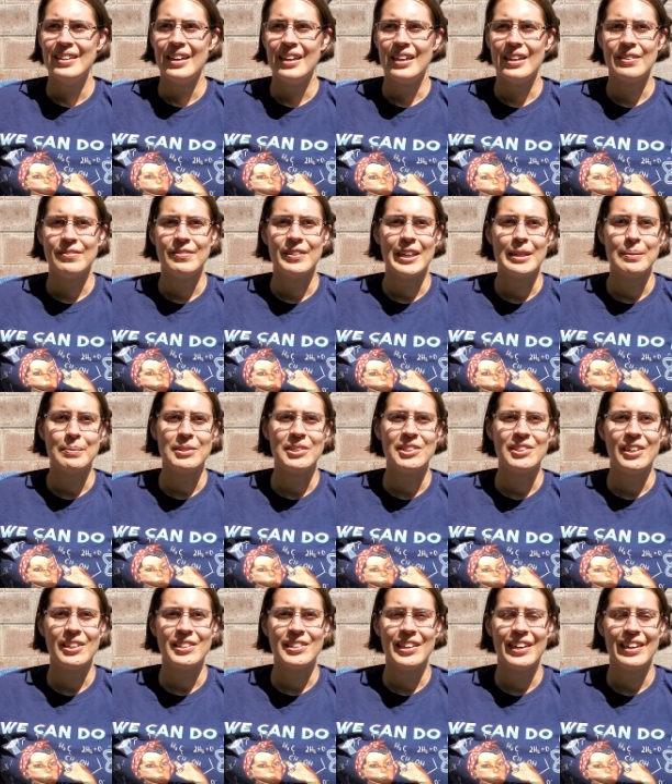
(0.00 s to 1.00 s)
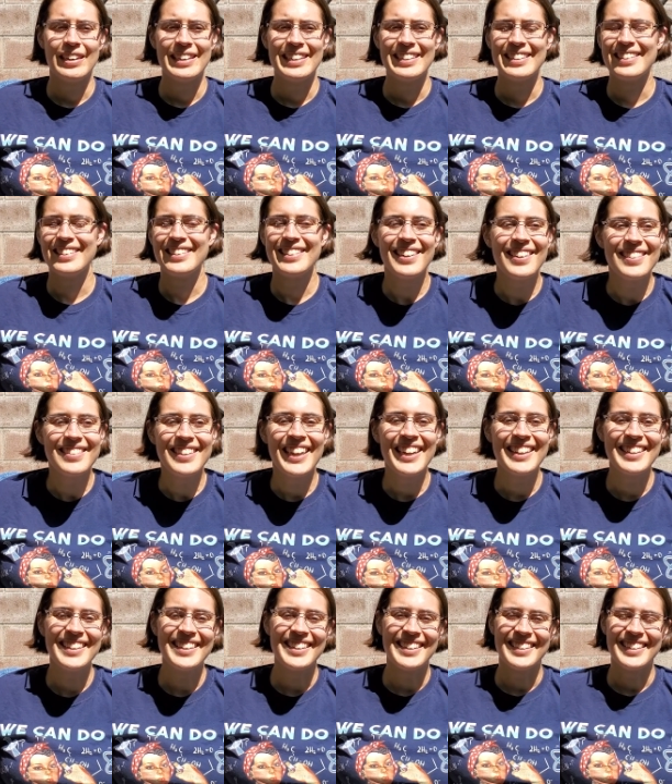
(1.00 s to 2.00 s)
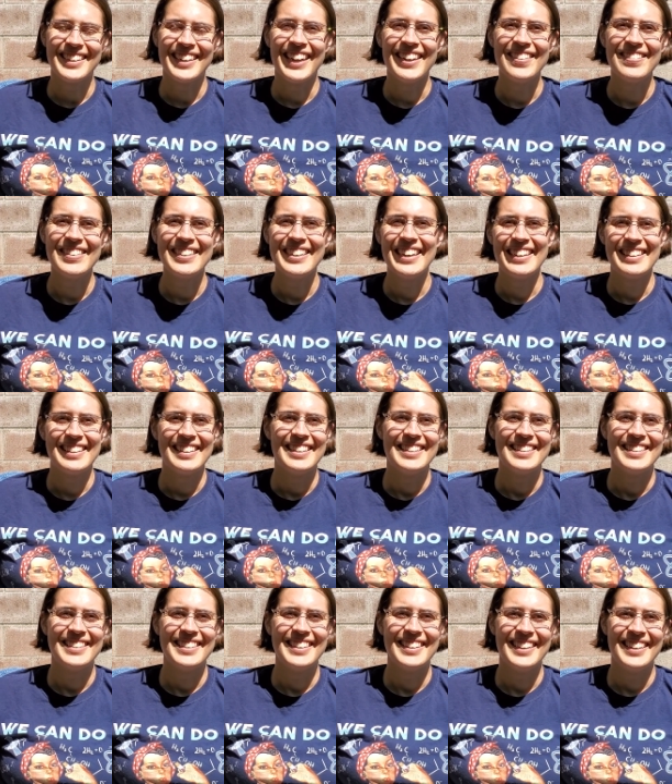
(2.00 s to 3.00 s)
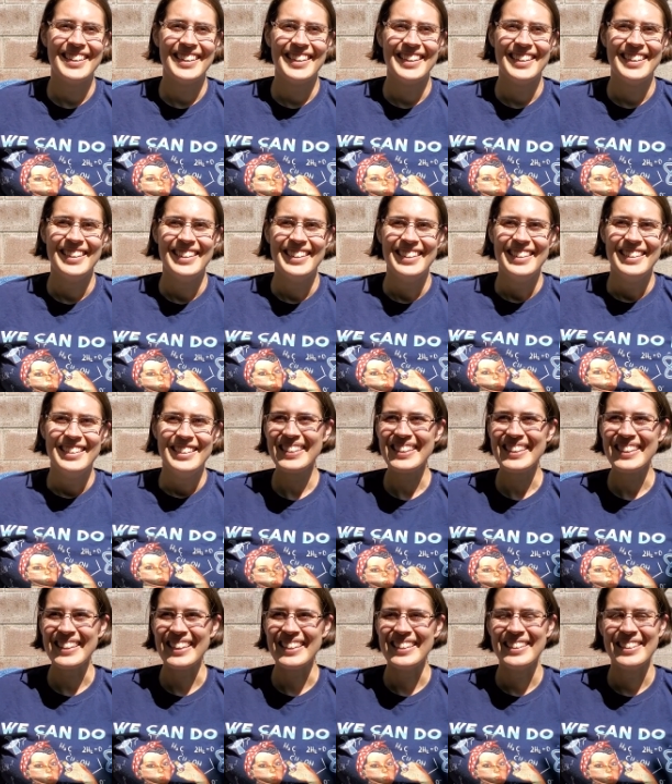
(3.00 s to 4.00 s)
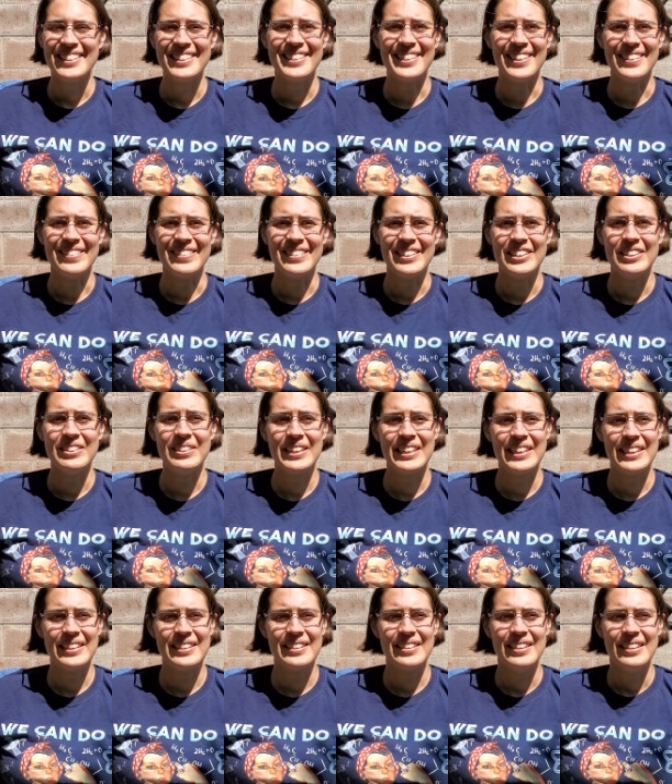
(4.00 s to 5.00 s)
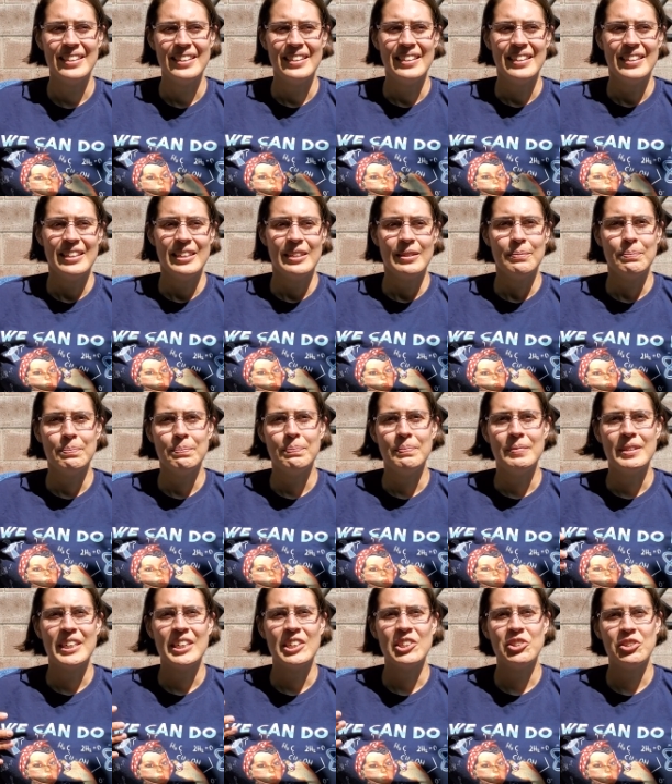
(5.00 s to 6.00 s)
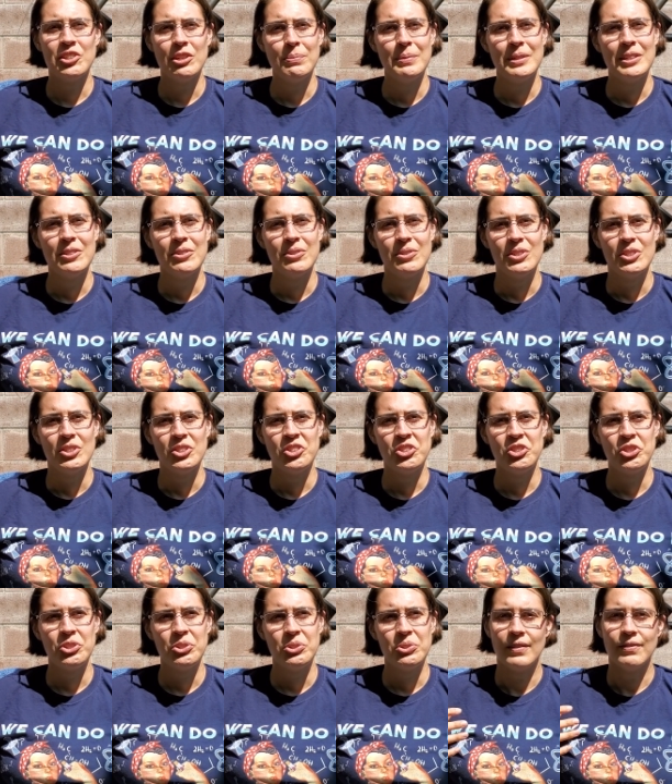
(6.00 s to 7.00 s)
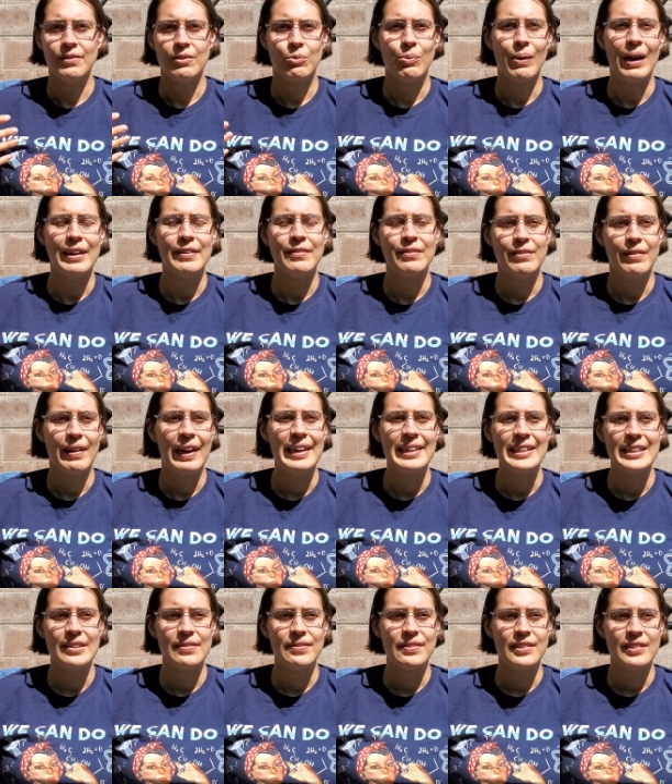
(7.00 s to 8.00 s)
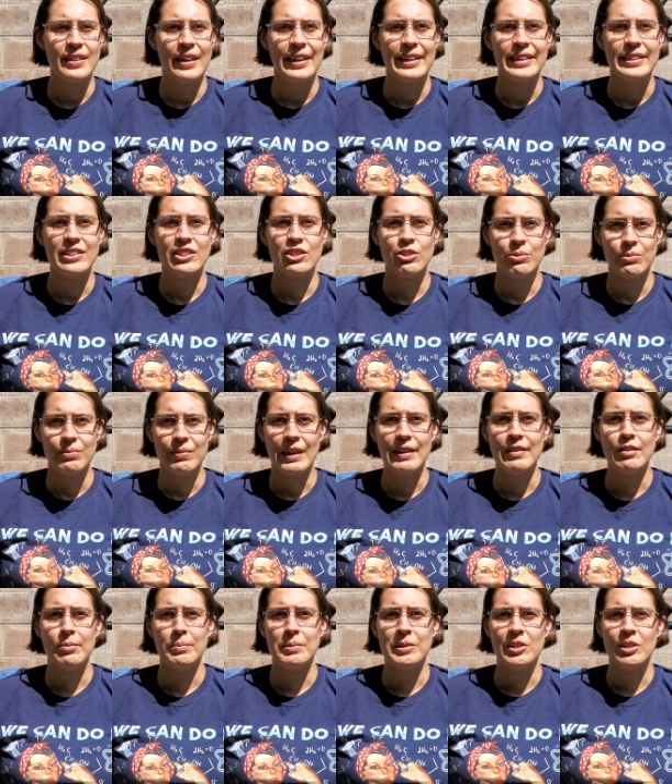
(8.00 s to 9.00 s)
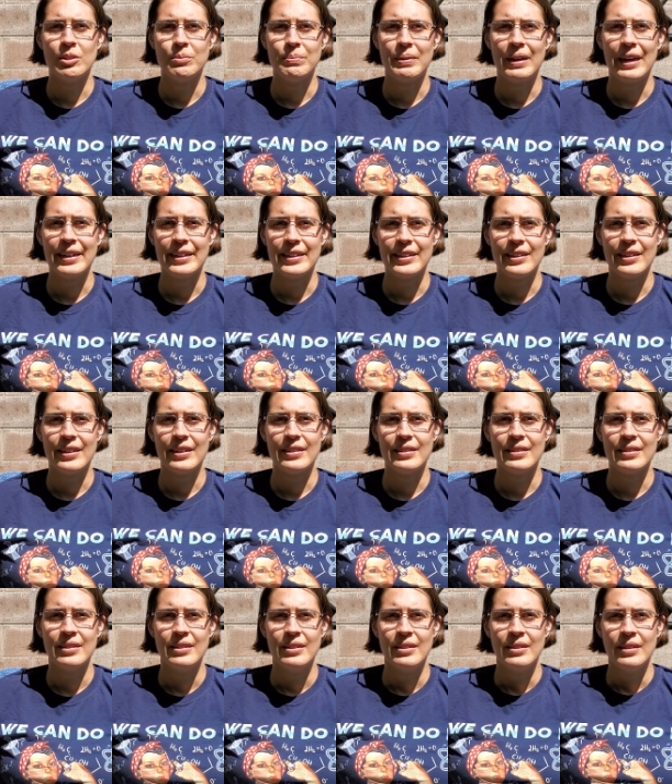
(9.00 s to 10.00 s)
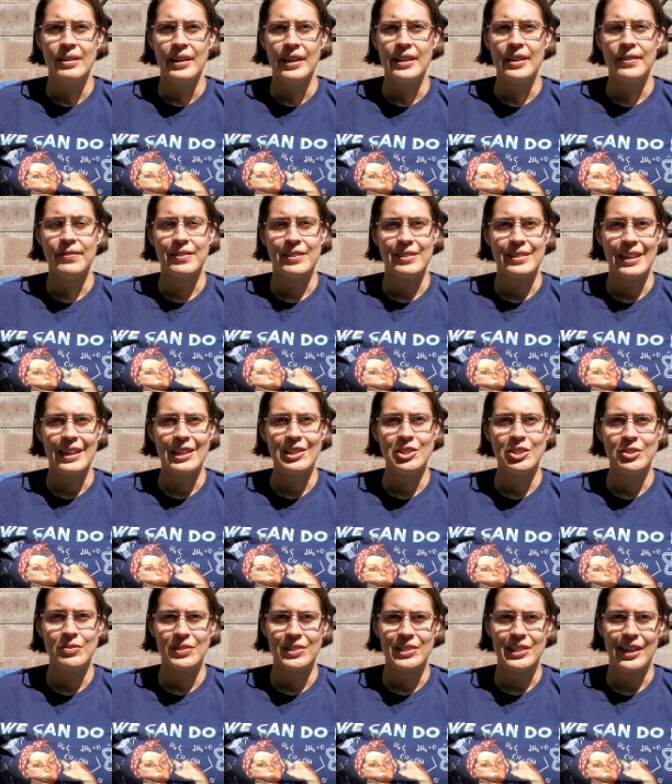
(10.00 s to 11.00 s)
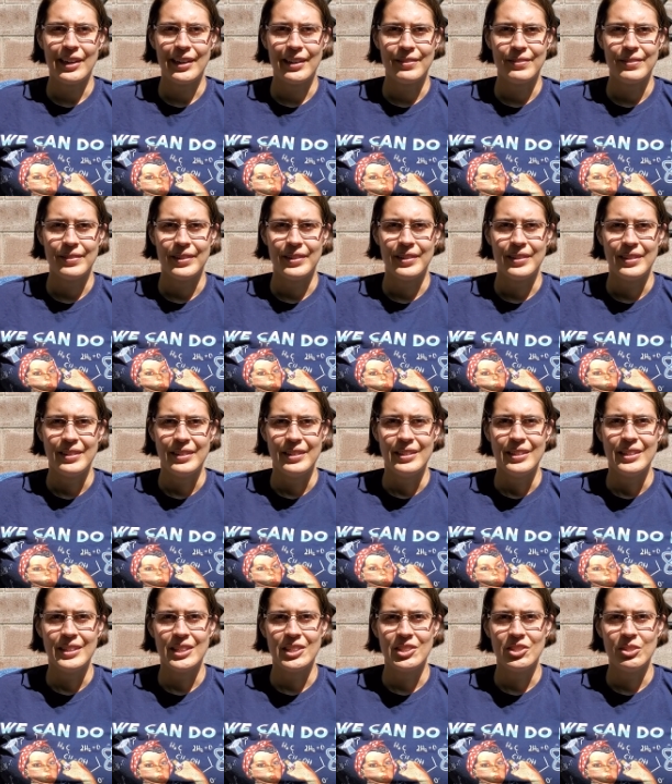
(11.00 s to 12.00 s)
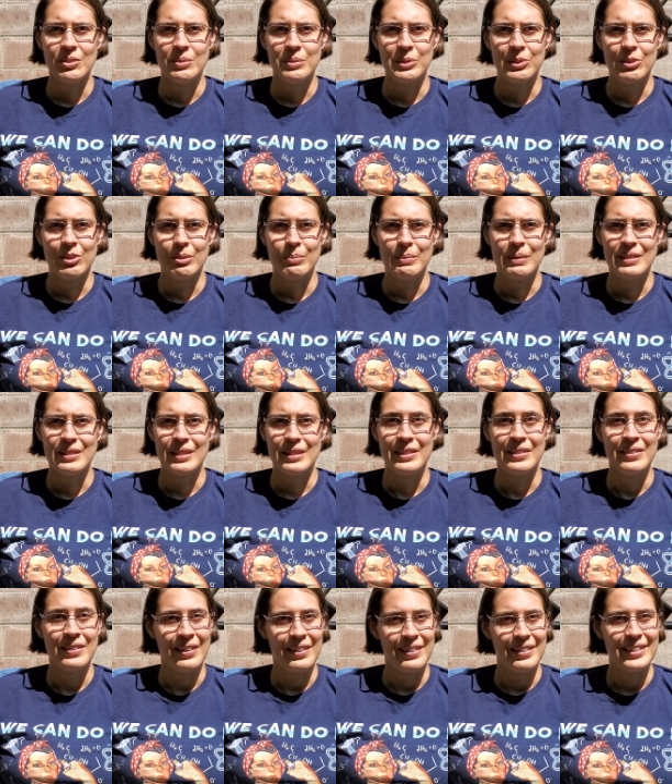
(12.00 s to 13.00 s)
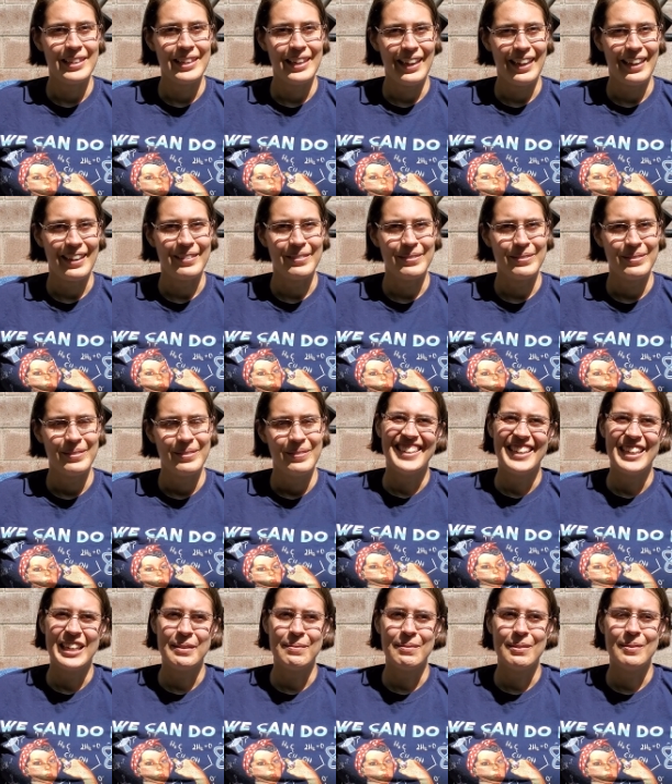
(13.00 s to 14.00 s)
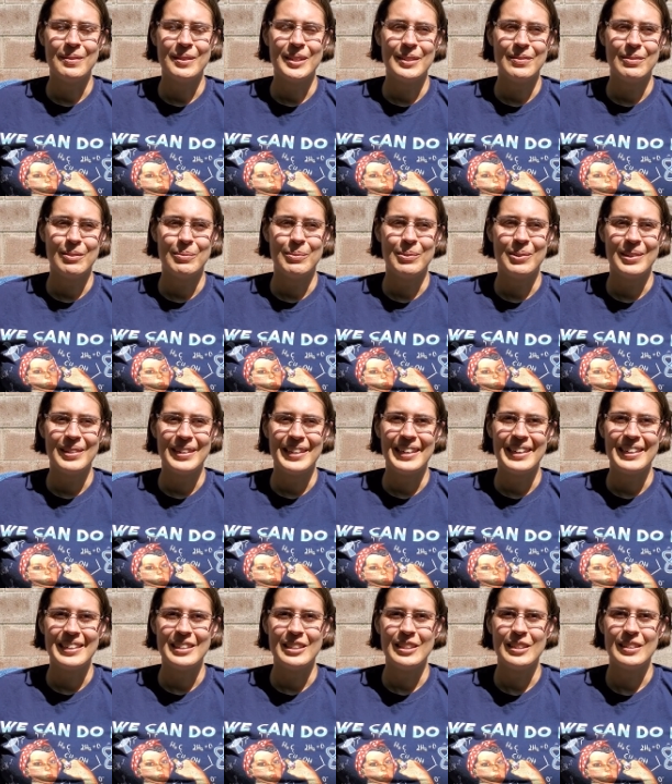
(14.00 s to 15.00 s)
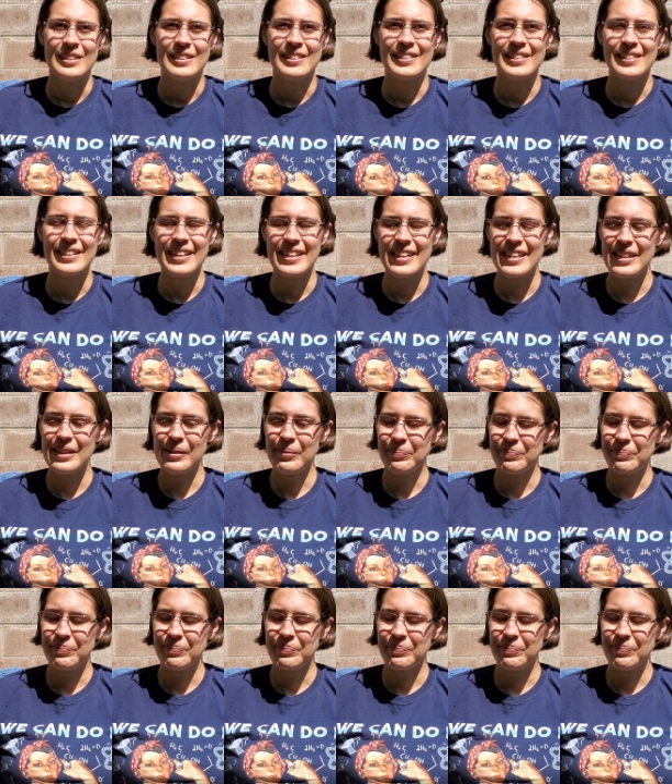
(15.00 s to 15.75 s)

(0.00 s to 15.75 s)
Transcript: variable star targets all night long, every night that it's clear. So you can contribute to a wide variety of science right from your own backyard. And if you're an astrophotographer, you can do it with equipment that you already have. It can be really rewarding to see